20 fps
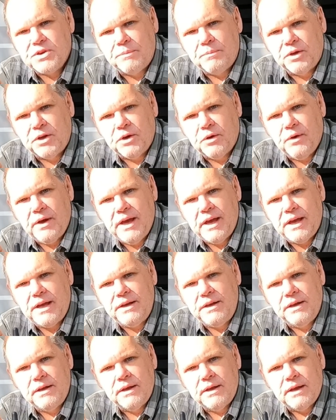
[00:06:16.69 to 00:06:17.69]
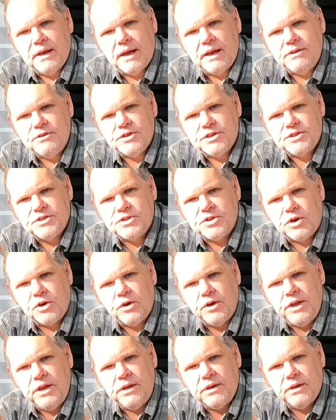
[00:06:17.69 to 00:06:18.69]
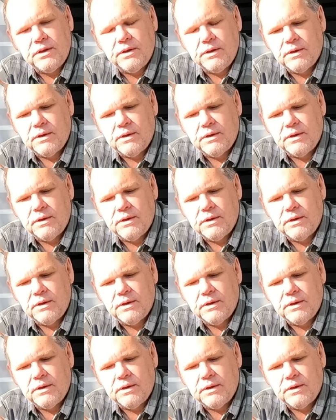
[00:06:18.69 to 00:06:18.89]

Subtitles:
So I'm gonna go ahead and just turn it,